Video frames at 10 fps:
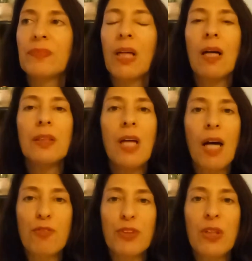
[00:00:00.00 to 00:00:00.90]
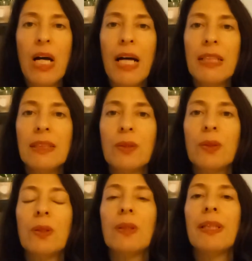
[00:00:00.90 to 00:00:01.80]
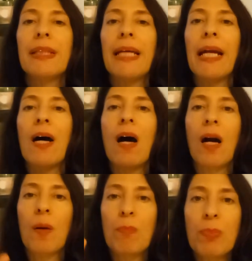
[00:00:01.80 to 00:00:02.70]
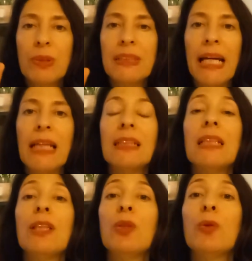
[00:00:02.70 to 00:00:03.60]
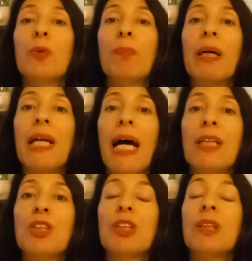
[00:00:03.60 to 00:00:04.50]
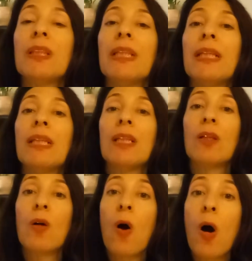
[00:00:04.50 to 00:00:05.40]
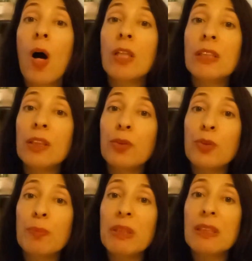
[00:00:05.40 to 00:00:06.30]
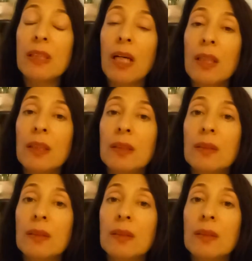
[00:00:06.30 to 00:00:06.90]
are not for your highest good, that are protecting you but actually causing you to be stuck.